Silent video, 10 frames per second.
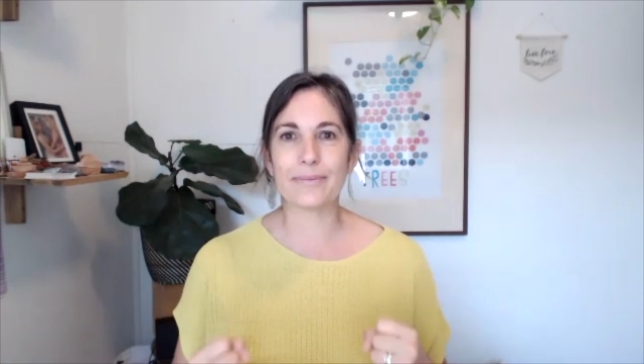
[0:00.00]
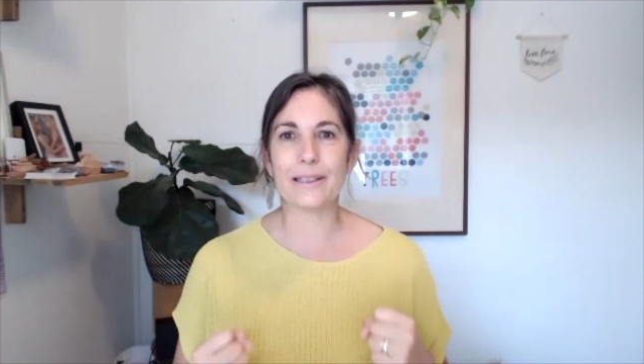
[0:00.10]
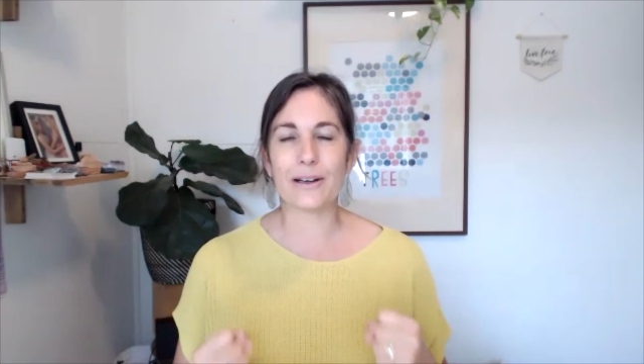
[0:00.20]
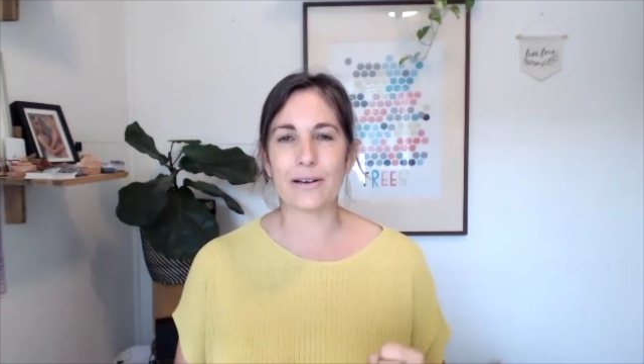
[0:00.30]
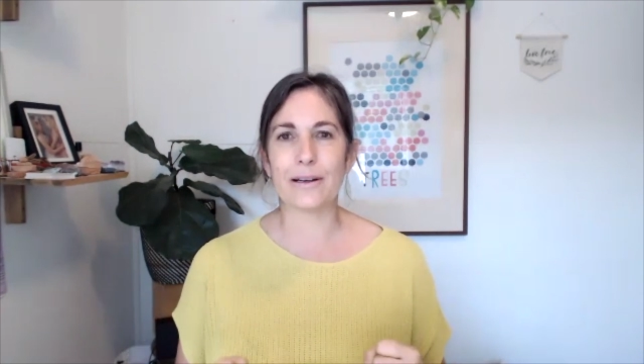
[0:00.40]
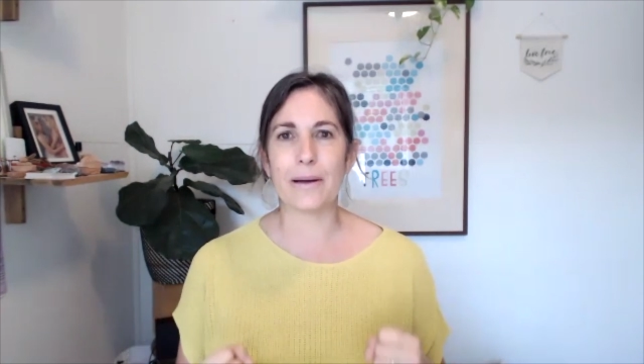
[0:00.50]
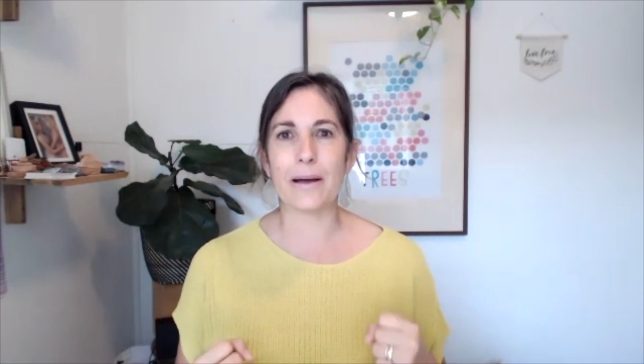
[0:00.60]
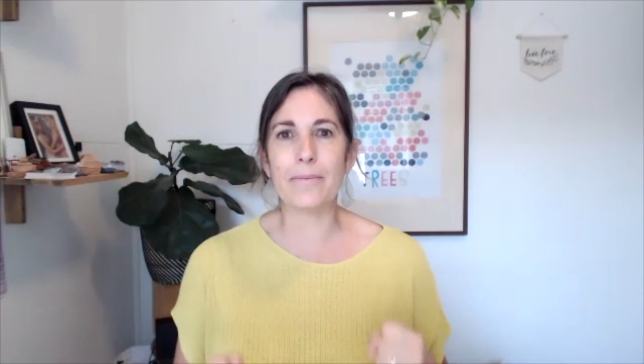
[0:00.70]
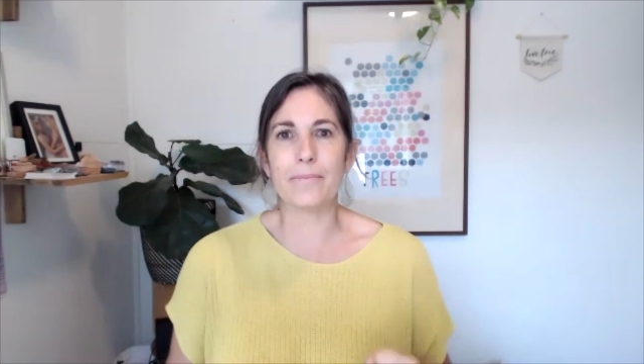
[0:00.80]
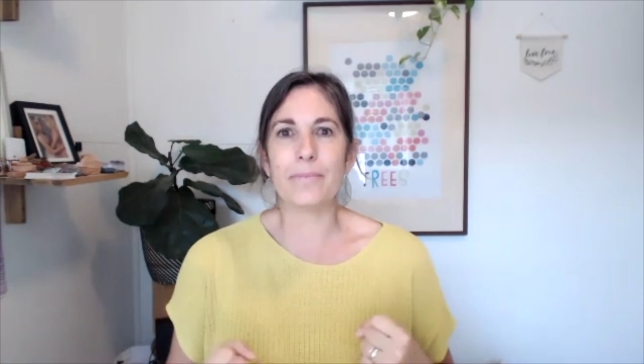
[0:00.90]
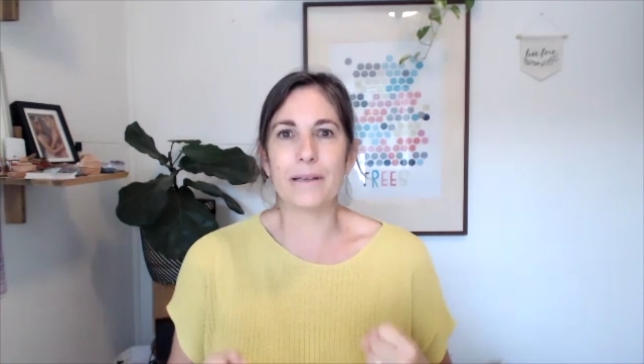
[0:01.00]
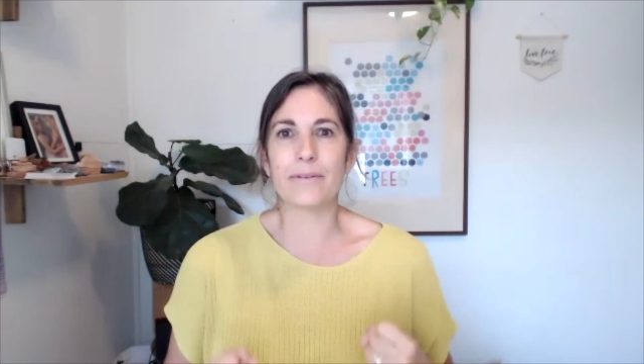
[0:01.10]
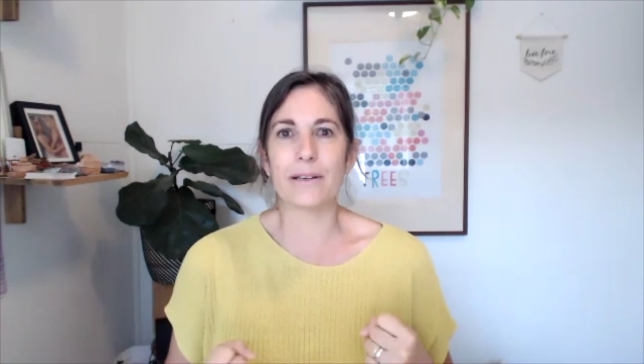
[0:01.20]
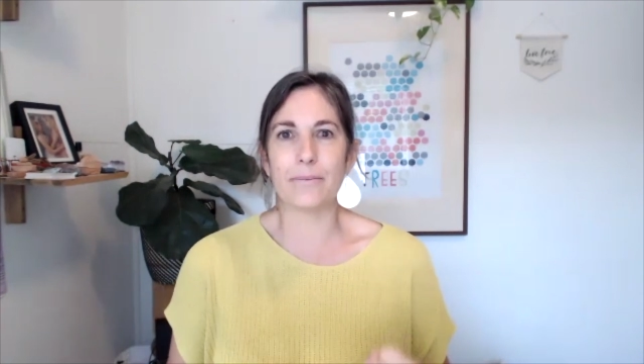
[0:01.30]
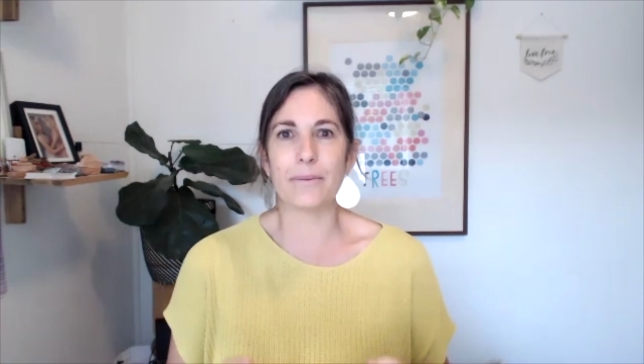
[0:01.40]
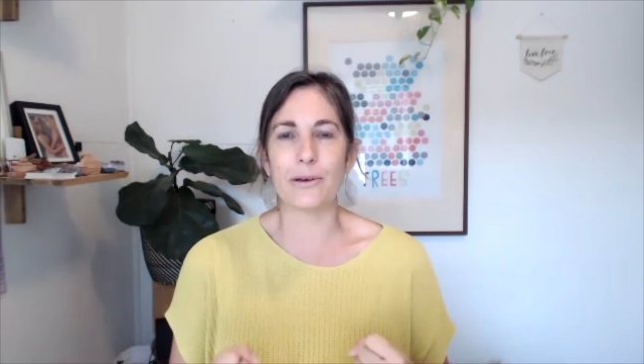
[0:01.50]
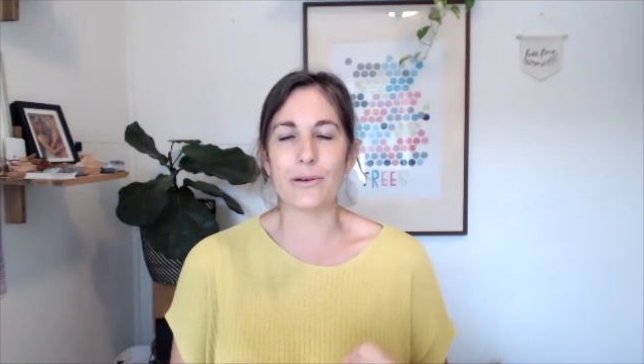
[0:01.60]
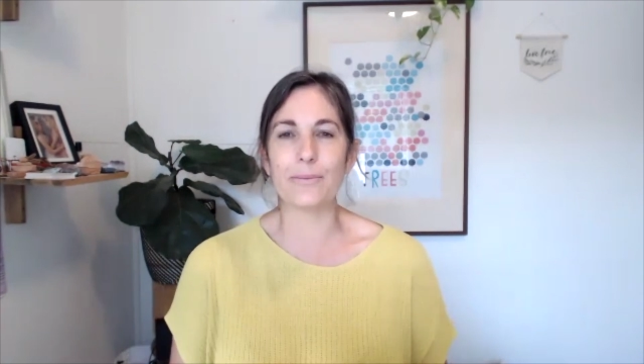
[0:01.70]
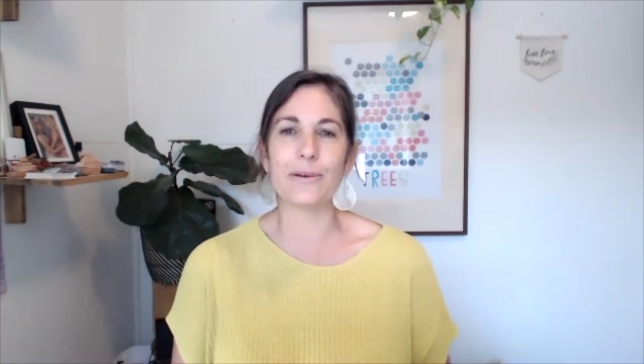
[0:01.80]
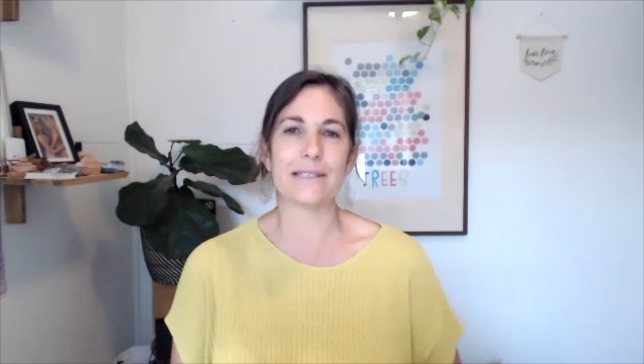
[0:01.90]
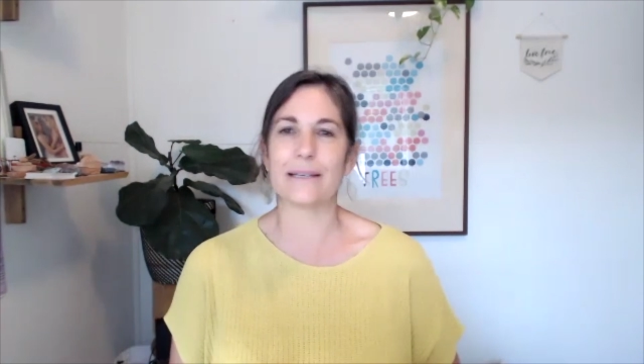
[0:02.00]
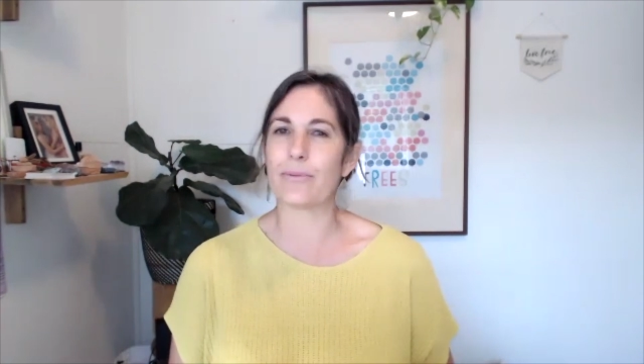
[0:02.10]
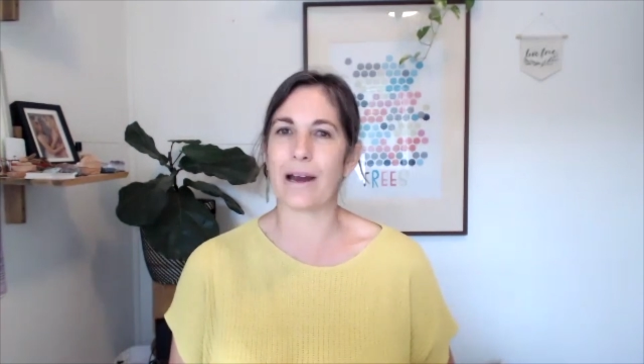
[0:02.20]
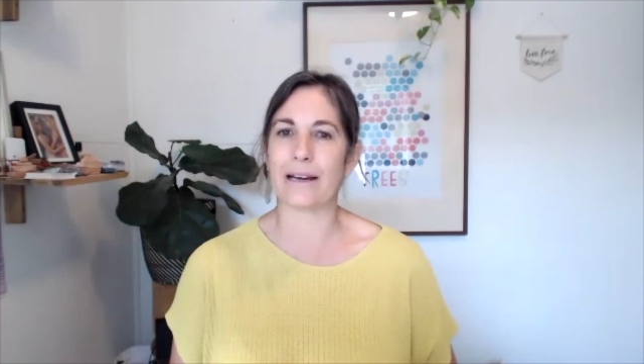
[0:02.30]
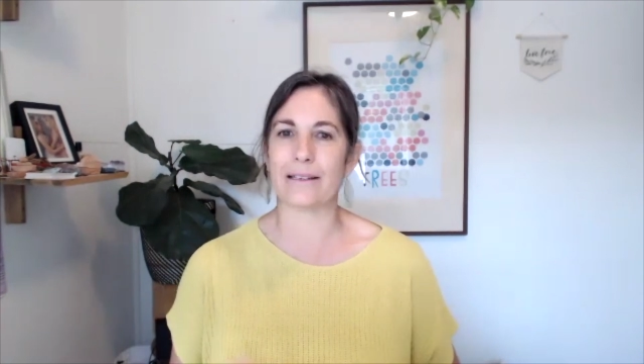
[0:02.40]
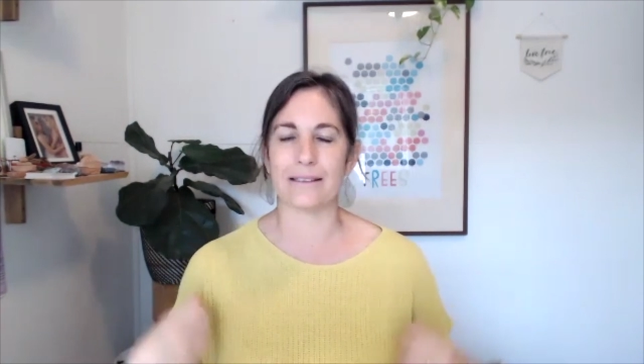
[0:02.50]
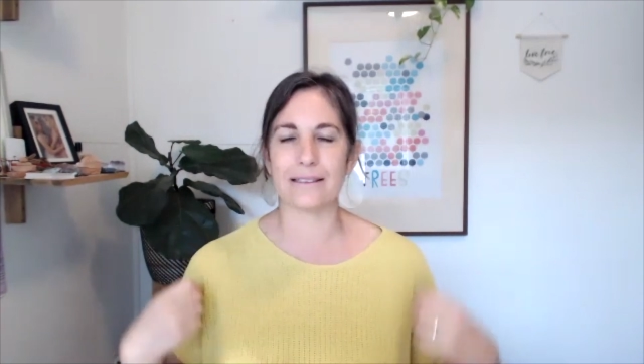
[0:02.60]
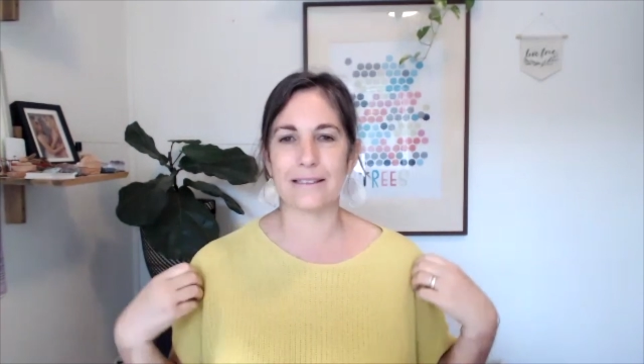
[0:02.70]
bit of an immune boosting practice.